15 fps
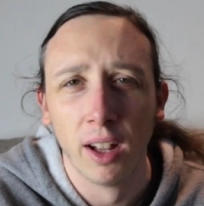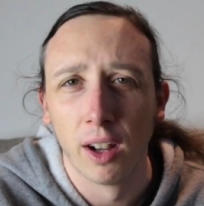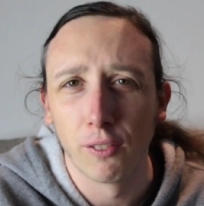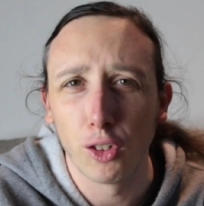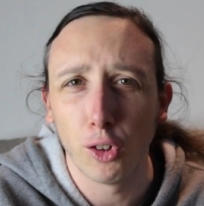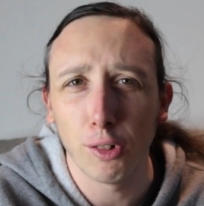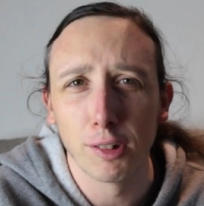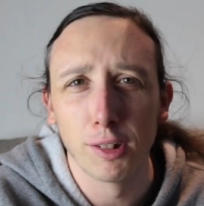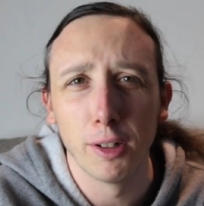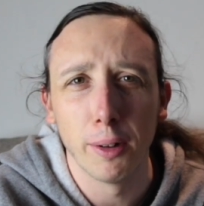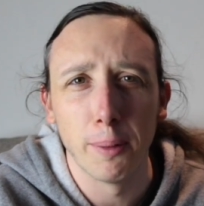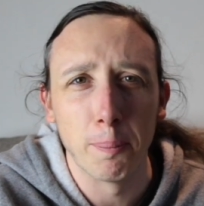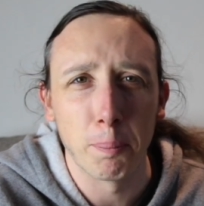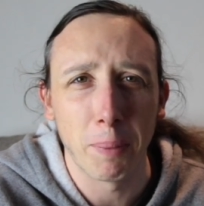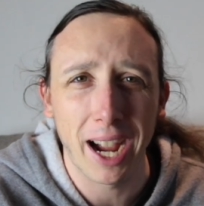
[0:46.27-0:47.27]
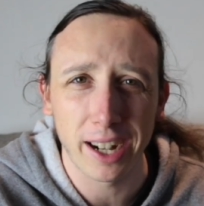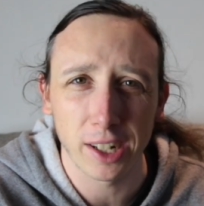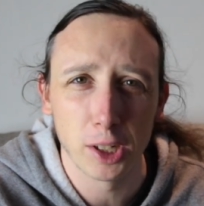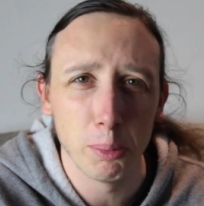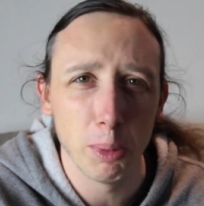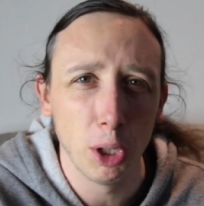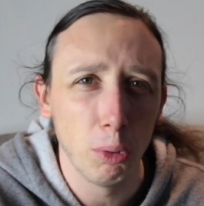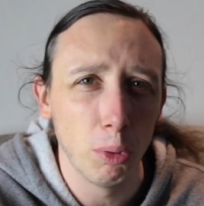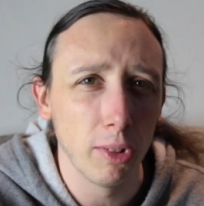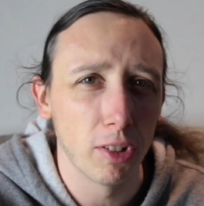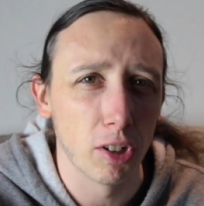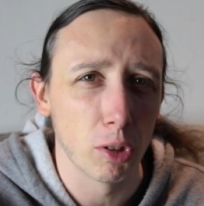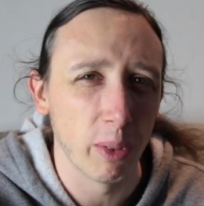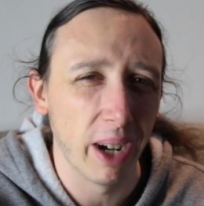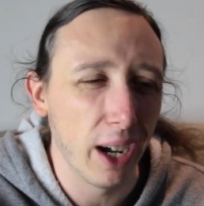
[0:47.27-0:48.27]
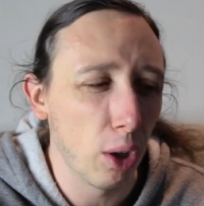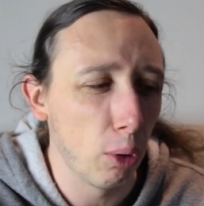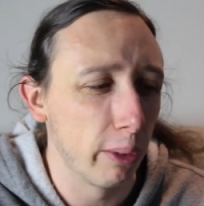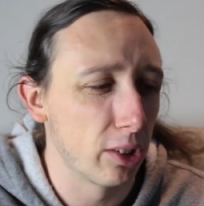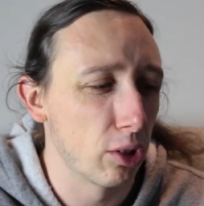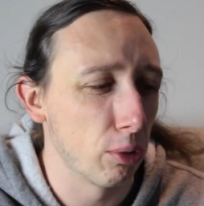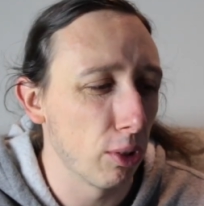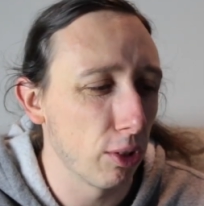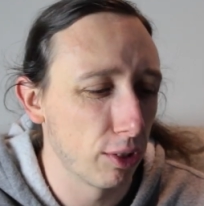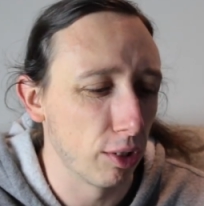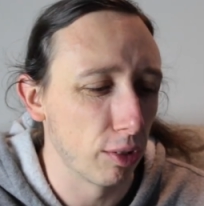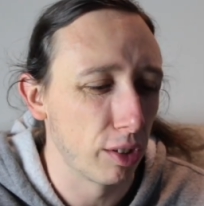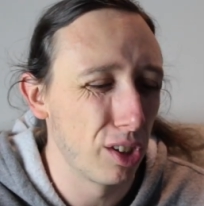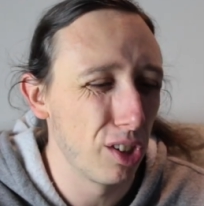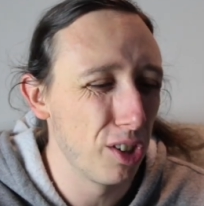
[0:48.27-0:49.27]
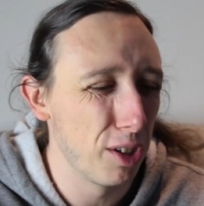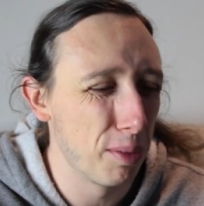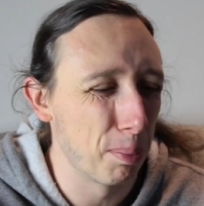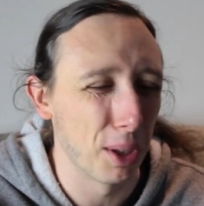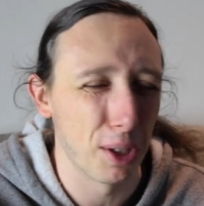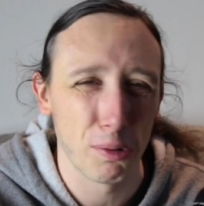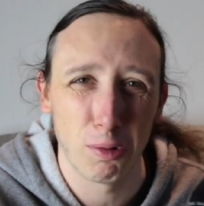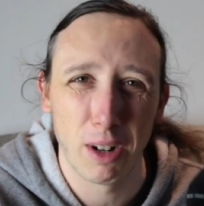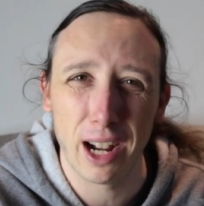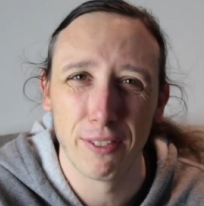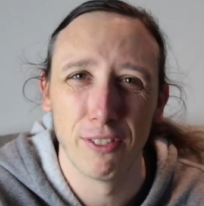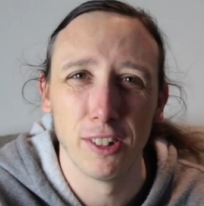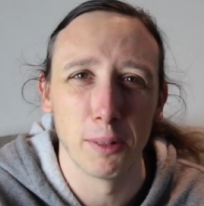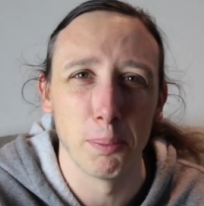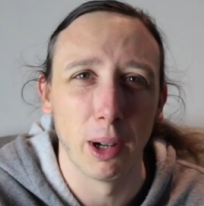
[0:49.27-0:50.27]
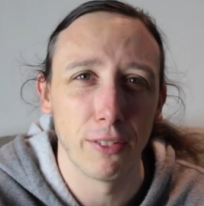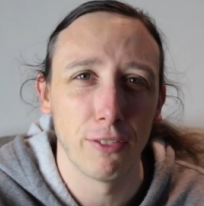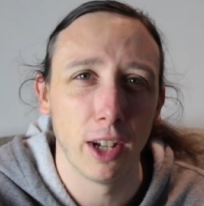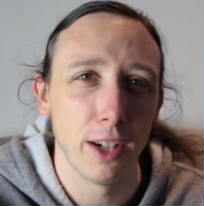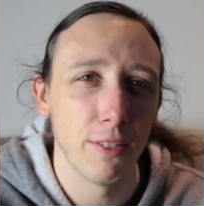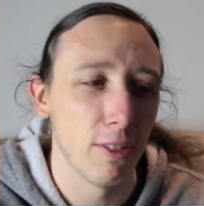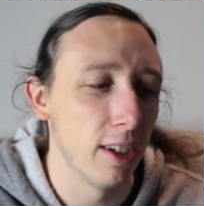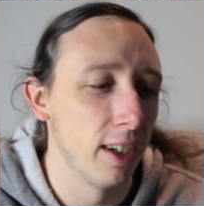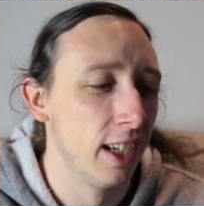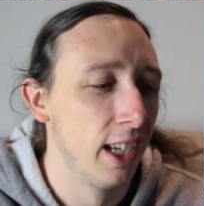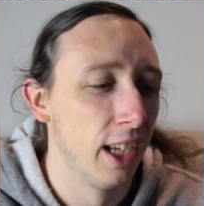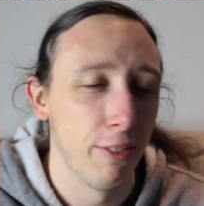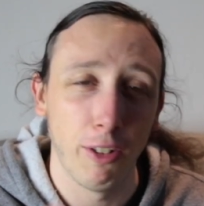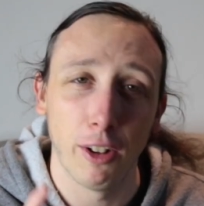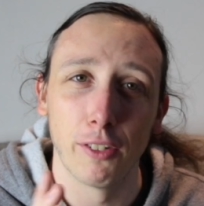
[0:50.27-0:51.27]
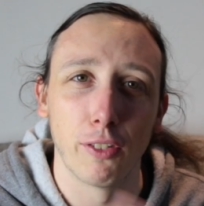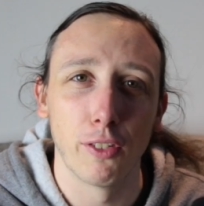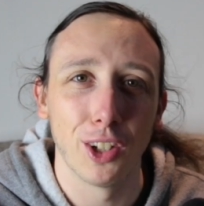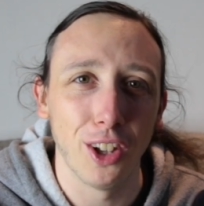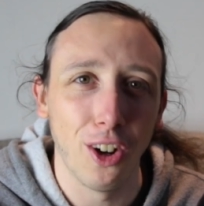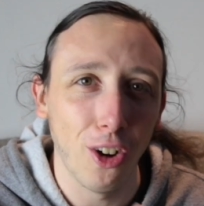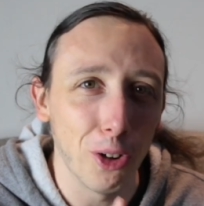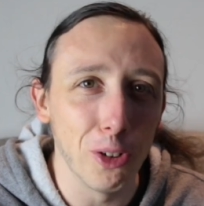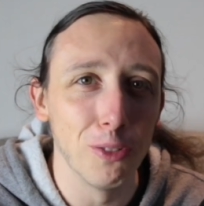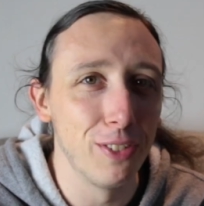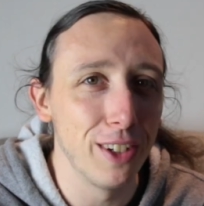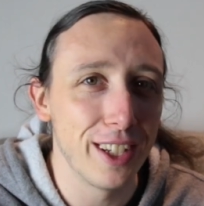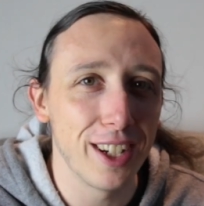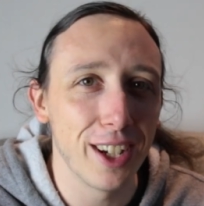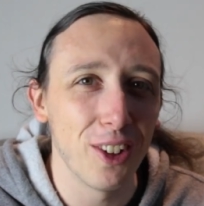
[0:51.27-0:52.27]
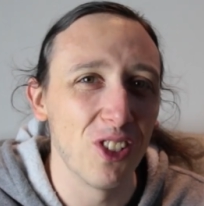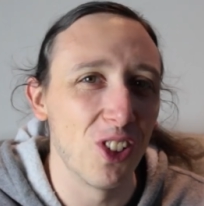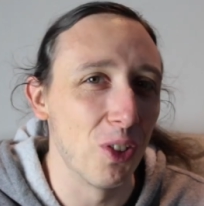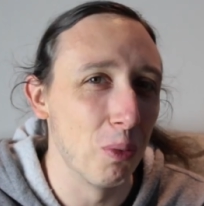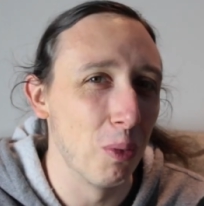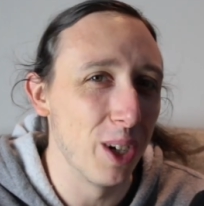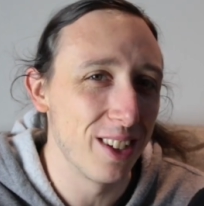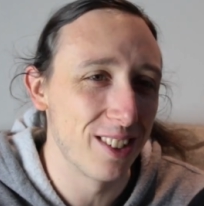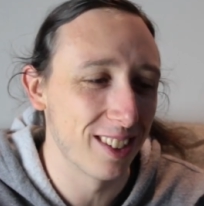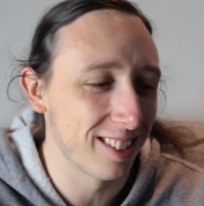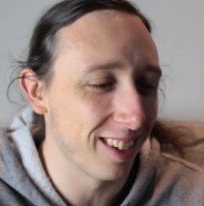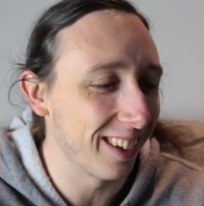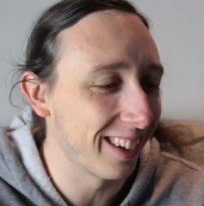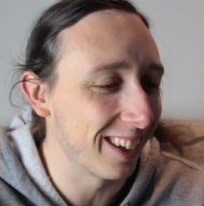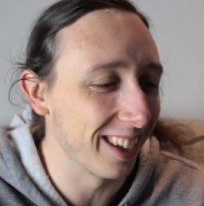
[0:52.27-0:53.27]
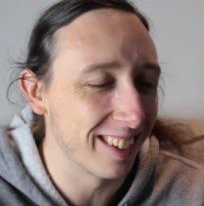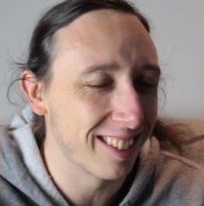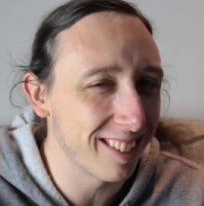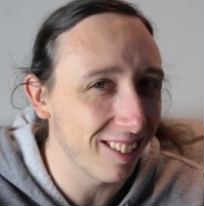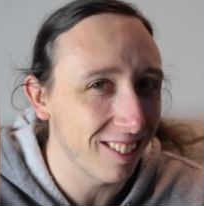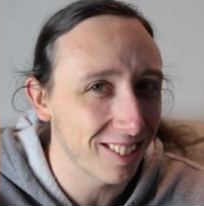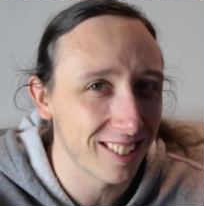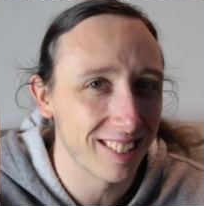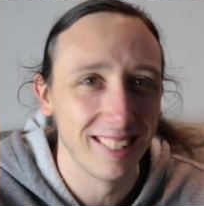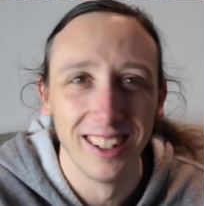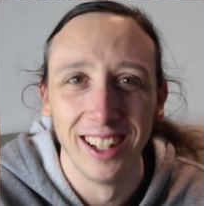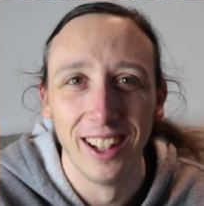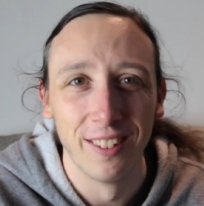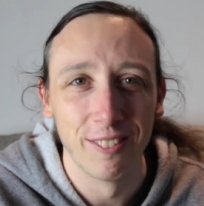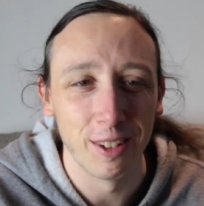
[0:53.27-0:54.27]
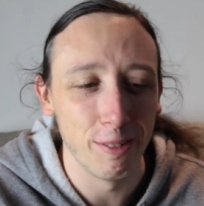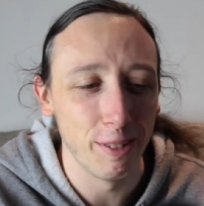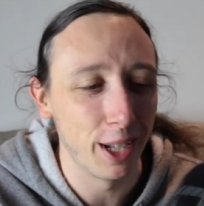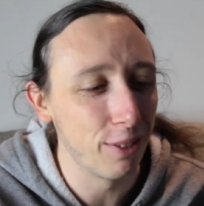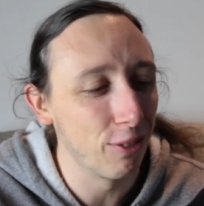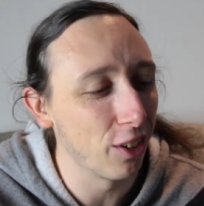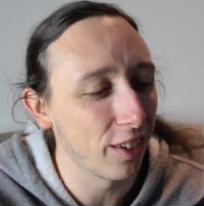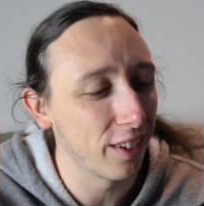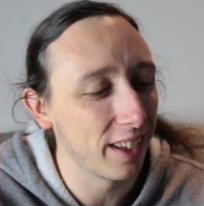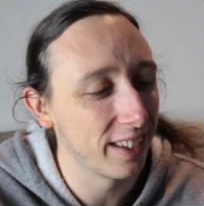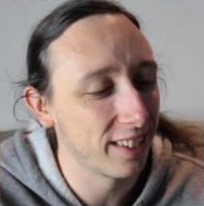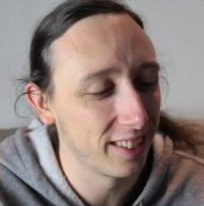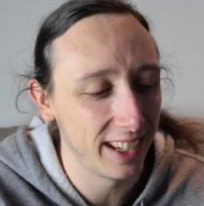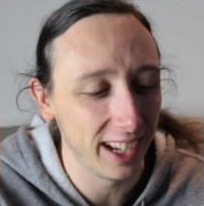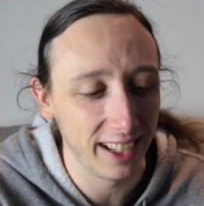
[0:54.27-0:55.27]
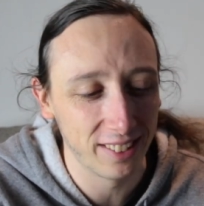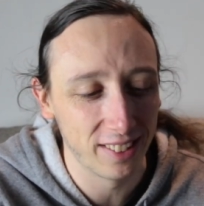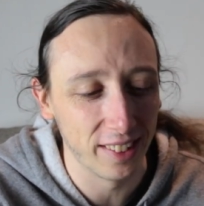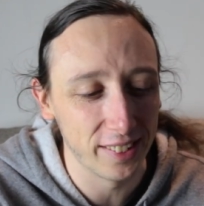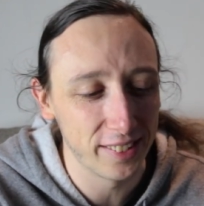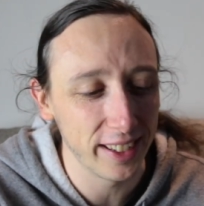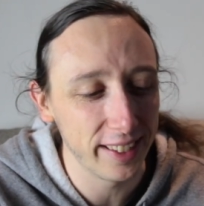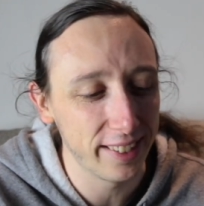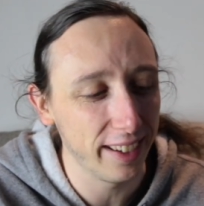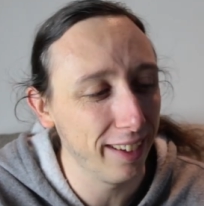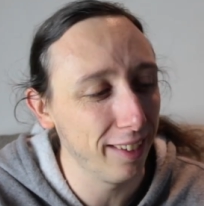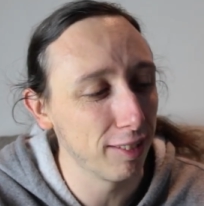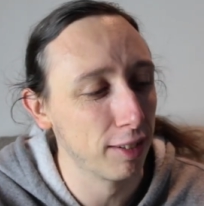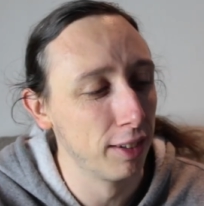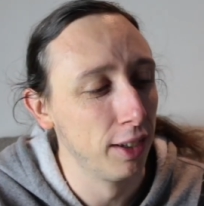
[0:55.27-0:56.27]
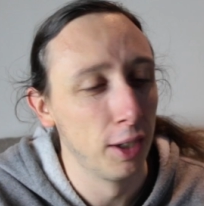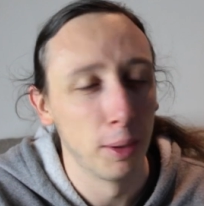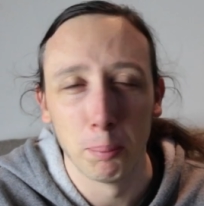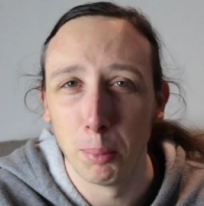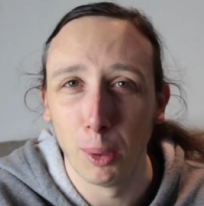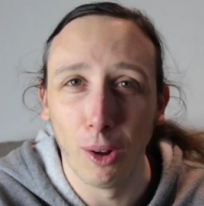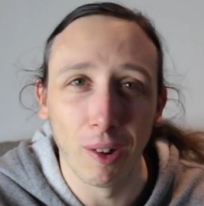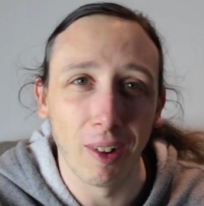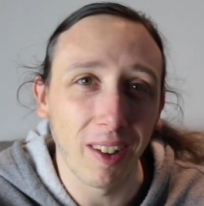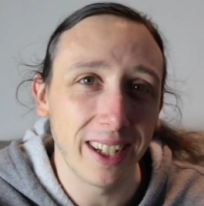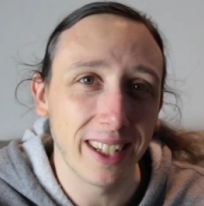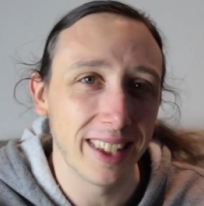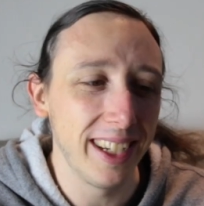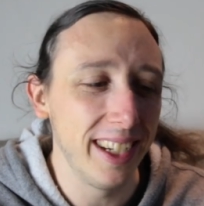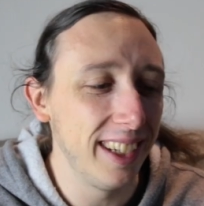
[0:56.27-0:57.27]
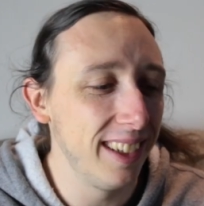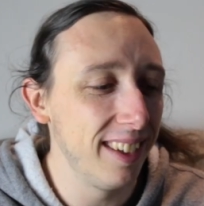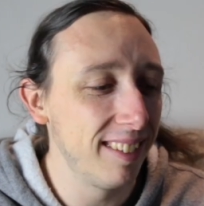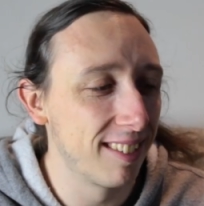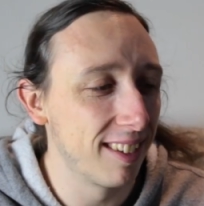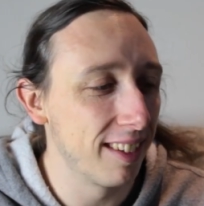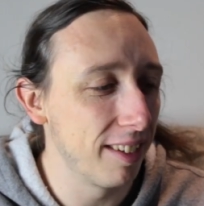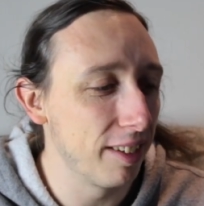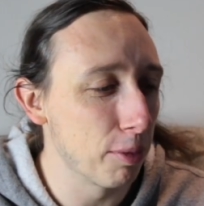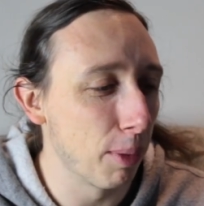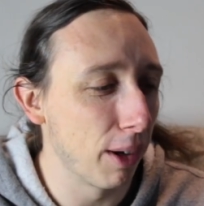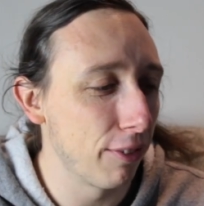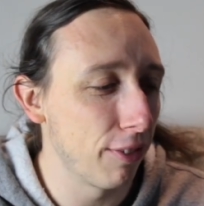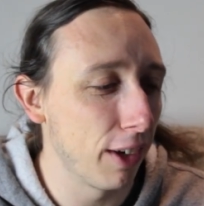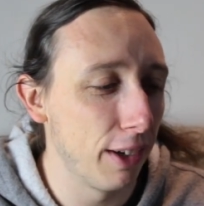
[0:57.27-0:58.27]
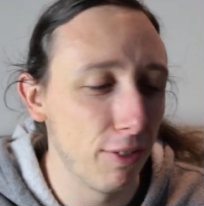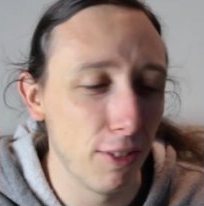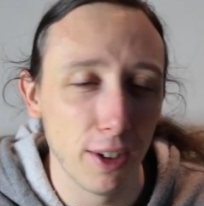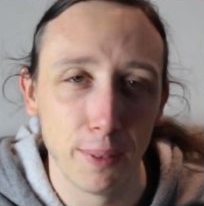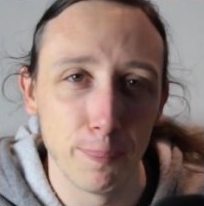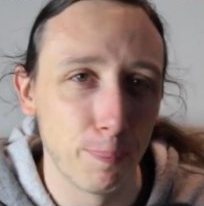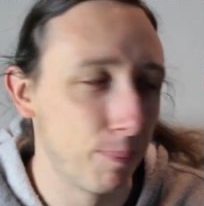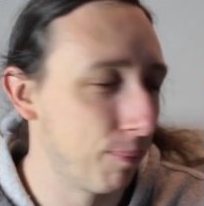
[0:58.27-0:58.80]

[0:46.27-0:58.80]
I've got some Pactimo ones as well, which are also good, but the Rafa is my favourite. In fact, I've got a whole video on winter cycling socks if you really want to get into the details, but I like these are my favourite.